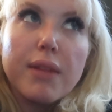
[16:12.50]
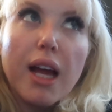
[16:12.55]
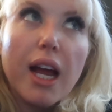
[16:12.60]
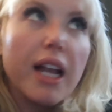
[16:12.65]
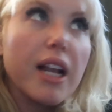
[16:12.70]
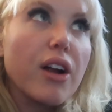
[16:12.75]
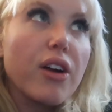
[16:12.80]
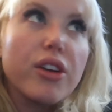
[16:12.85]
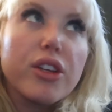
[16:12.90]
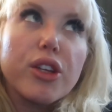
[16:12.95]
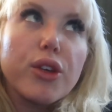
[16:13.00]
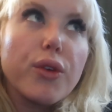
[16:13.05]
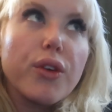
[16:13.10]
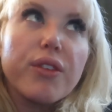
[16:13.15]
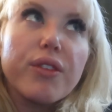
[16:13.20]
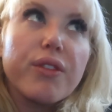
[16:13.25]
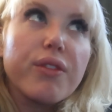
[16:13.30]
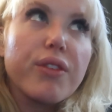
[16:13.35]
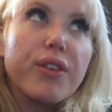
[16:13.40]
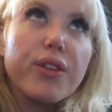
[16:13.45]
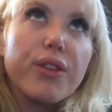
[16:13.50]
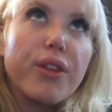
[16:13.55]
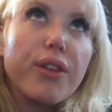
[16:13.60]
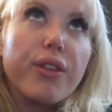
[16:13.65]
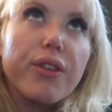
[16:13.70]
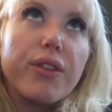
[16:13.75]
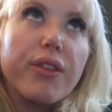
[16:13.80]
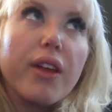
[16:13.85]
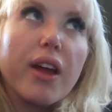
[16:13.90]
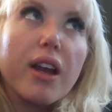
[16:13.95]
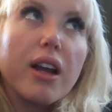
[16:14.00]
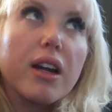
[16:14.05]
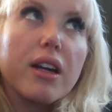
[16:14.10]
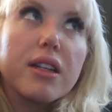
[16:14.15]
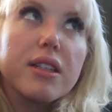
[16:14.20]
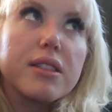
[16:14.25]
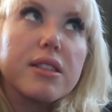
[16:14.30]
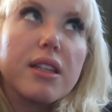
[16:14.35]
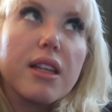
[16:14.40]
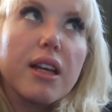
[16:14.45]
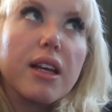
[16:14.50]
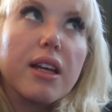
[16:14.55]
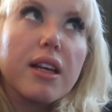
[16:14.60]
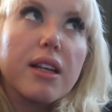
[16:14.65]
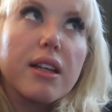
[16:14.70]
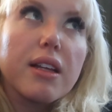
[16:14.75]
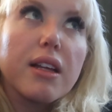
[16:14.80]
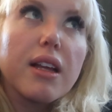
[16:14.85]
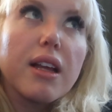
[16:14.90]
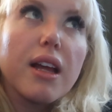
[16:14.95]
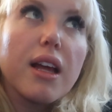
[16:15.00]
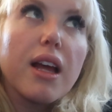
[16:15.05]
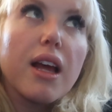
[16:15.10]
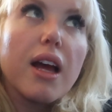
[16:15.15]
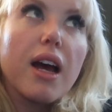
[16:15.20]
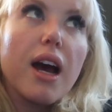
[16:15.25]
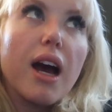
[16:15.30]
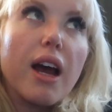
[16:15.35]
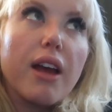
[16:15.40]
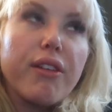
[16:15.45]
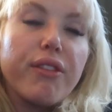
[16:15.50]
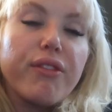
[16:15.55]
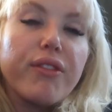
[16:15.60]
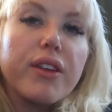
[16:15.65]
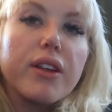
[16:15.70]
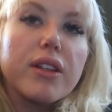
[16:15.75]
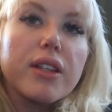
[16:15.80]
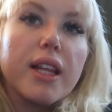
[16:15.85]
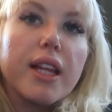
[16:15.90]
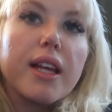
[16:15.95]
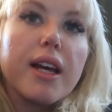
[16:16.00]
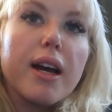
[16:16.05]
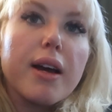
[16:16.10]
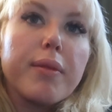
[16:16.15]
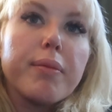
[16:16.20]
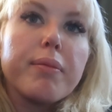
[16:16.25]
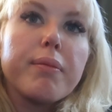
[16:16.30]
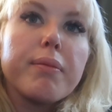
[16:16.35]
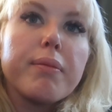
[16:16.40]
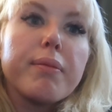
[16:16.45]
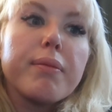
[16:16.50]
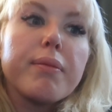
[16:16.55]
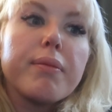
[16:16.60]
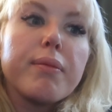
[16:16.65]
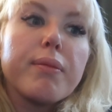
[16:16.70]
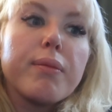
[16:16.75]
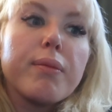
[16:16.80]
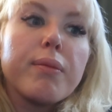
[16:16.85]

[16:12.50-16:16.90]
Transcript: I argue even further than that, honestly. I feel like I'm